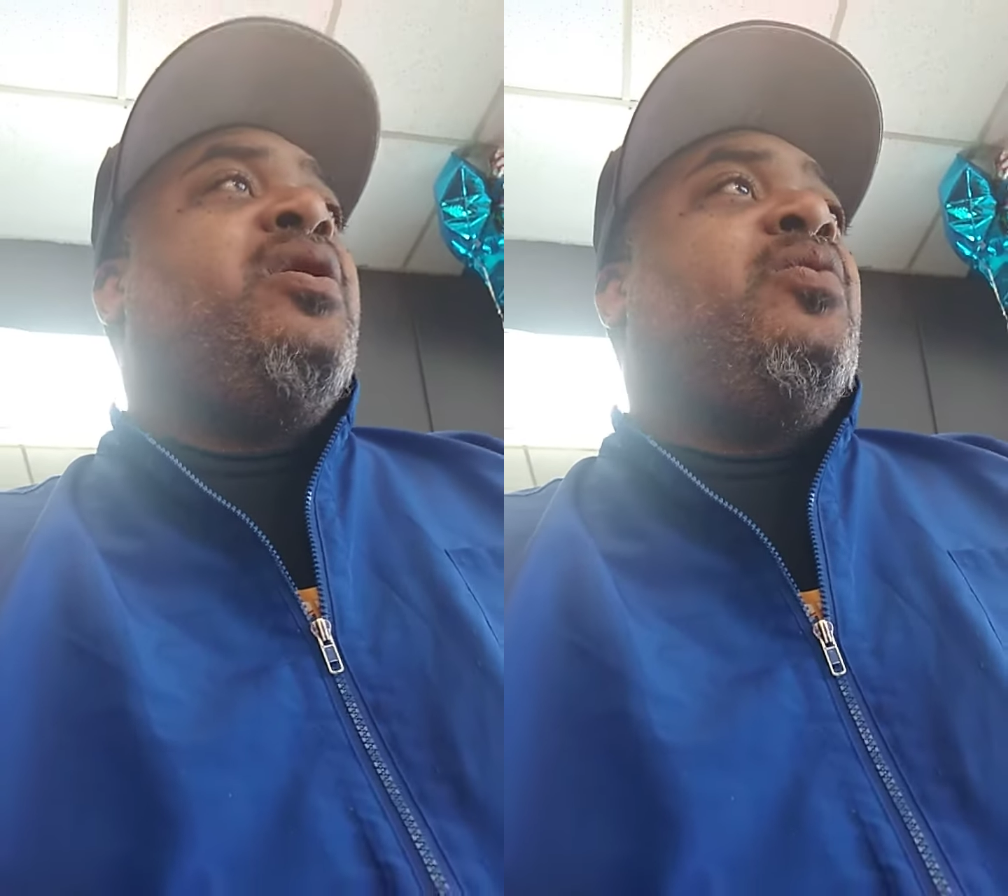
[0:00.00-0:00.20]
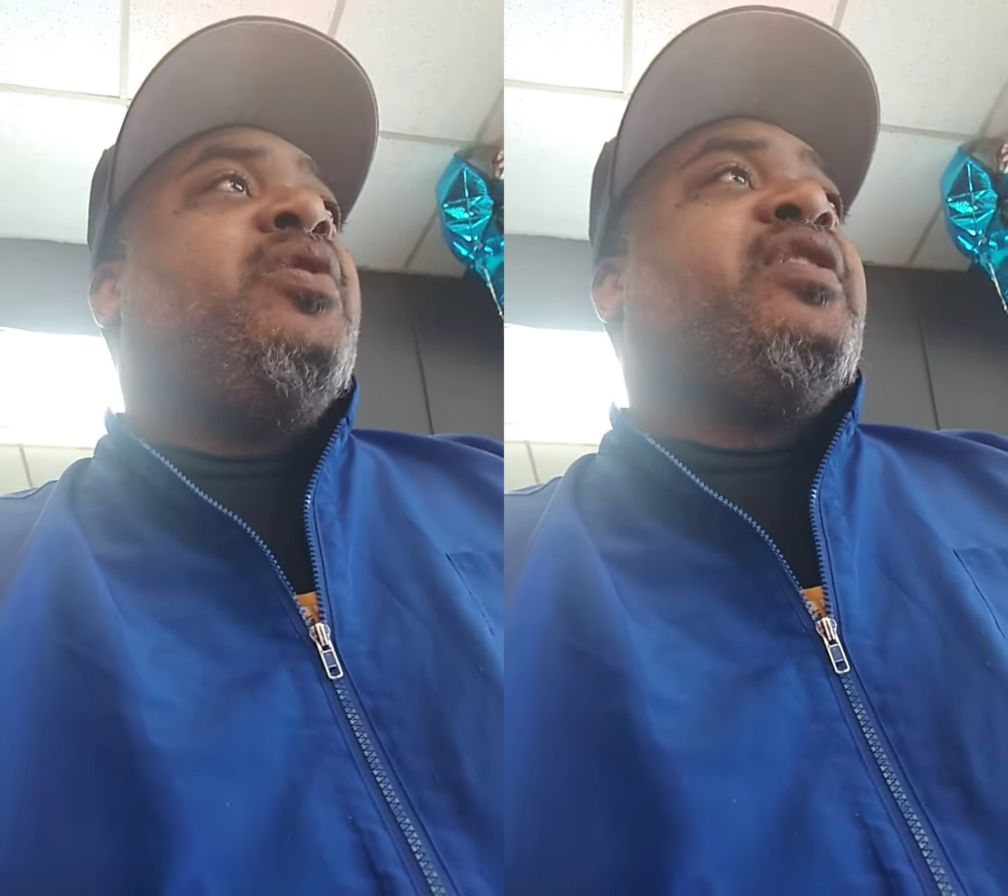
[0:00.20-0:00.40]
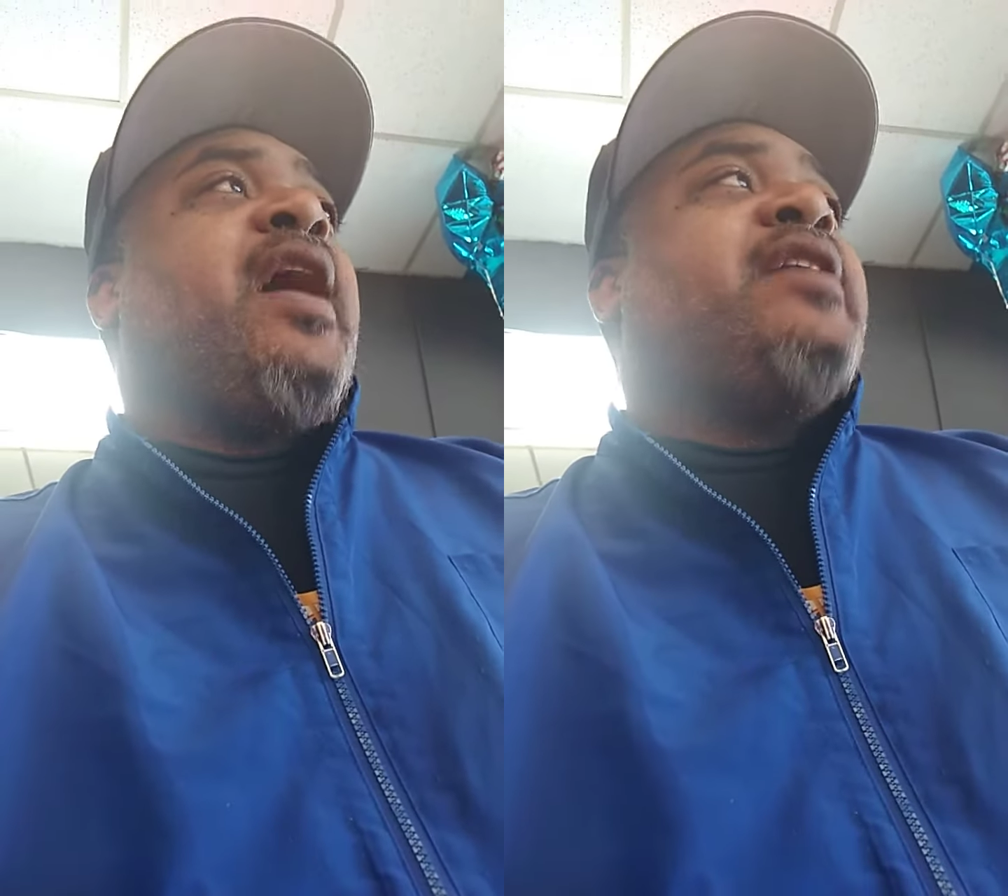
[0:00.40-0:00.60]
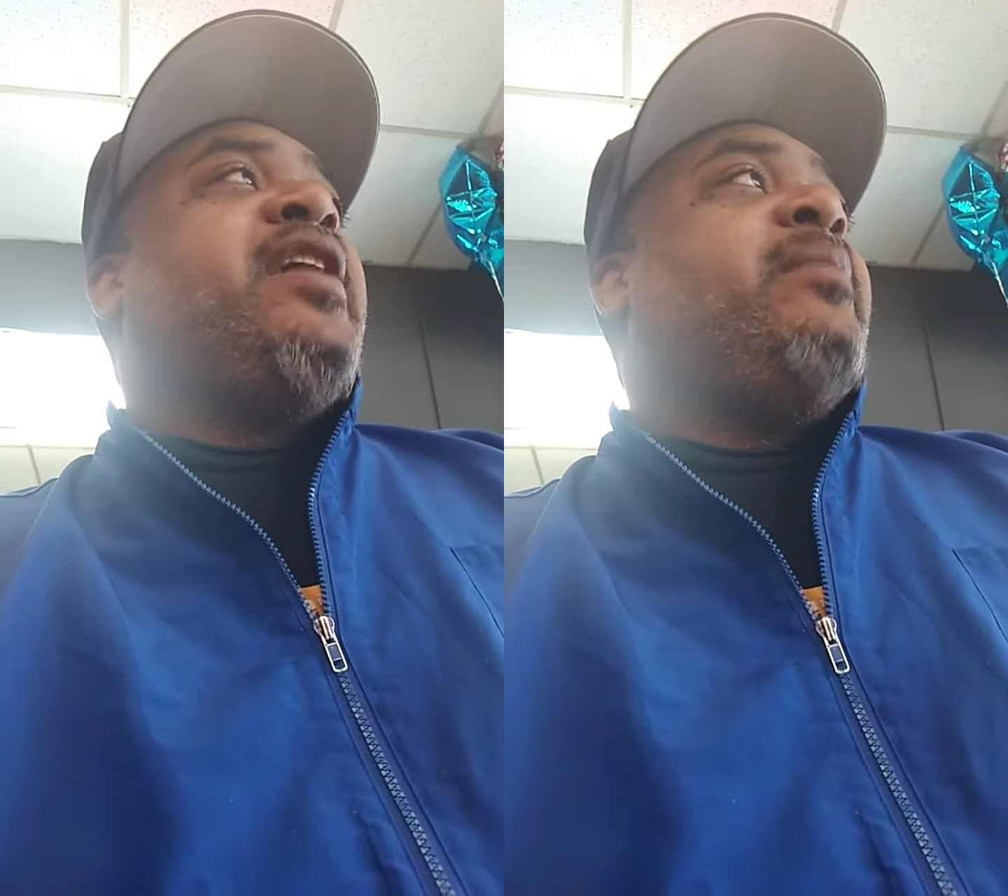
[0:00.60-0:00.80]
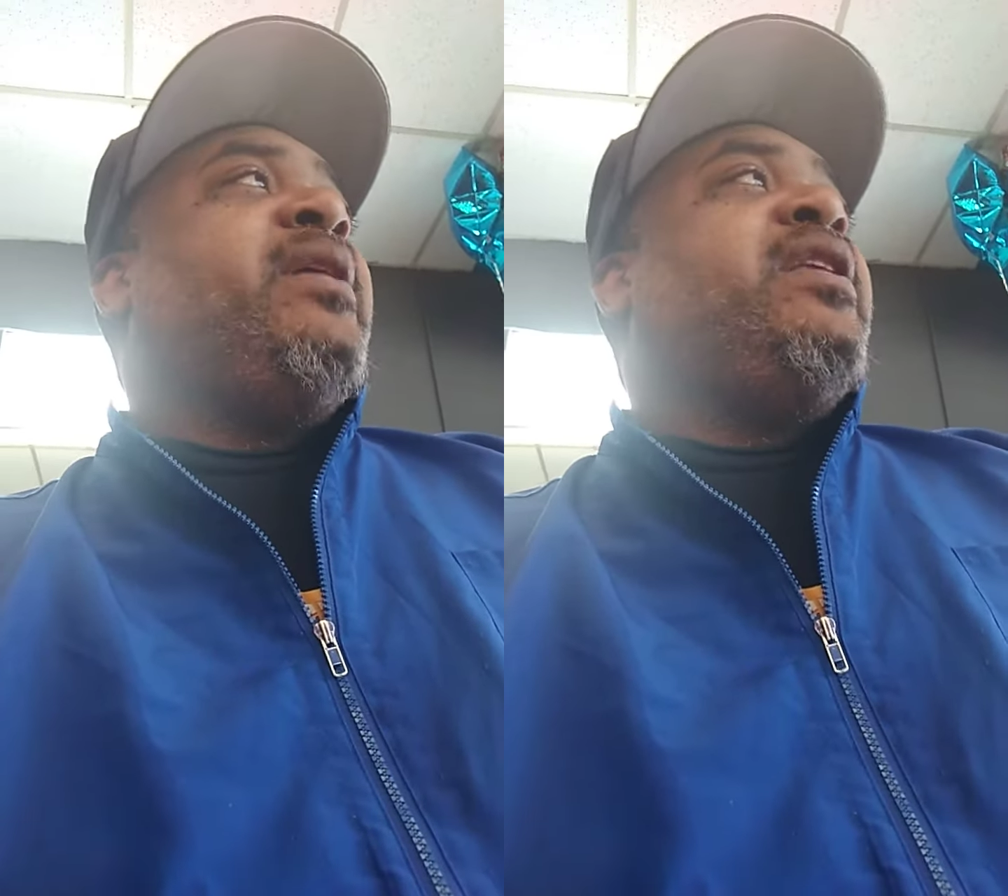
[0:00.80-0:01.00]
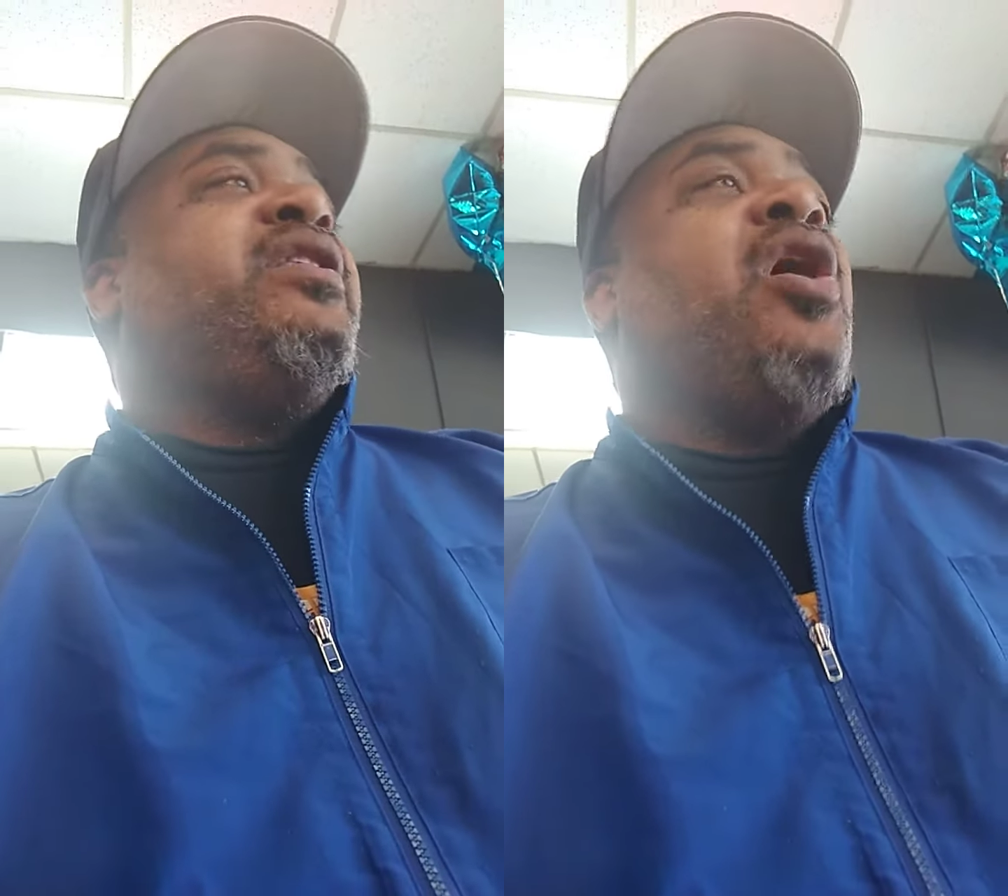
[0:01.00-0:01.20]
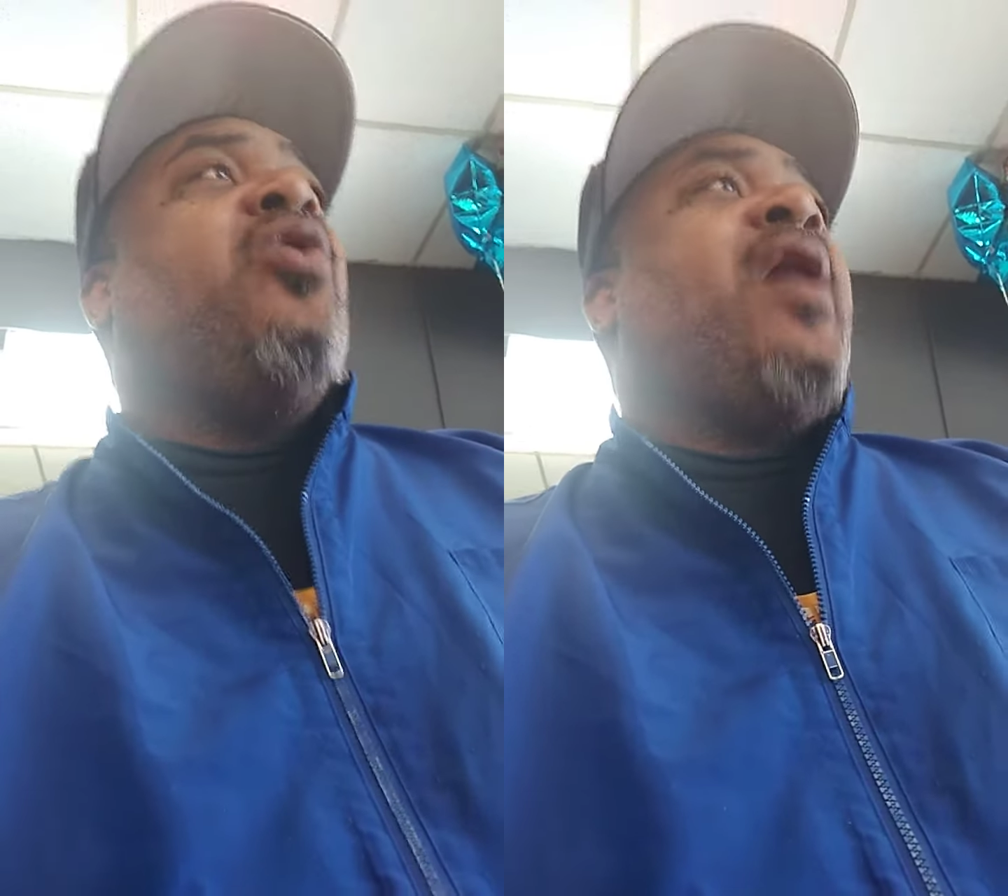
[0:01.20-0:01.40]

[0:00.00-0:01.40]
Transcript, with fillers: Was a guy telling me, "No,